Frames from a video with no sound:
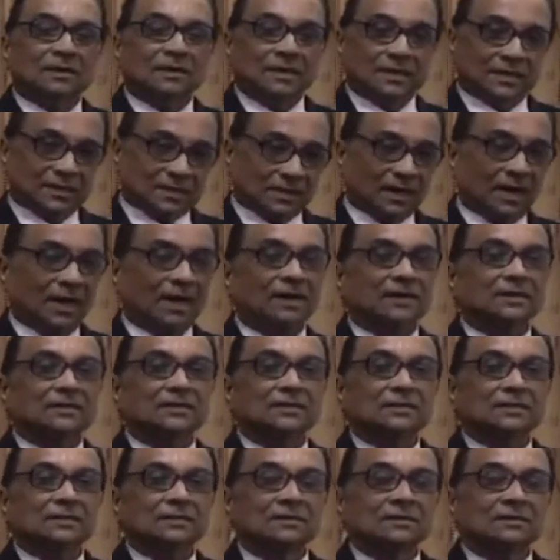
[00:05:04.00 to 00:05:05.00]

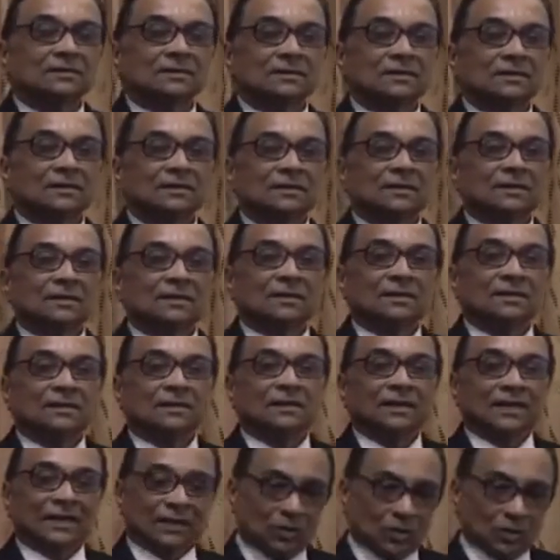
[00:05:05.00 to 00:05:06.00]
starch
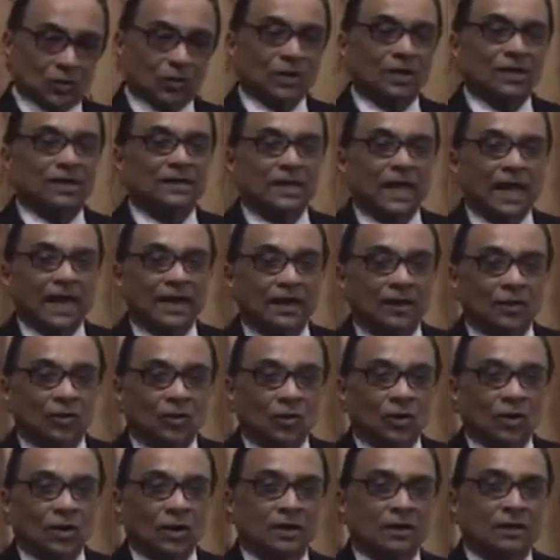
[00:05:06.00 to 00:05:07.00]
into ethyl
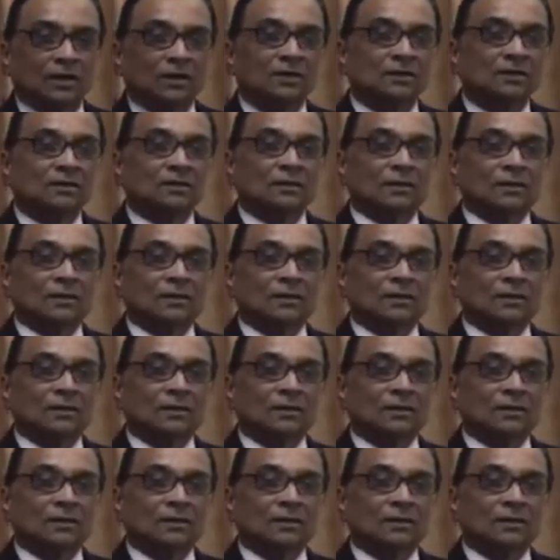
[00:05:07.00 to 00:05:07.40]
alcohol,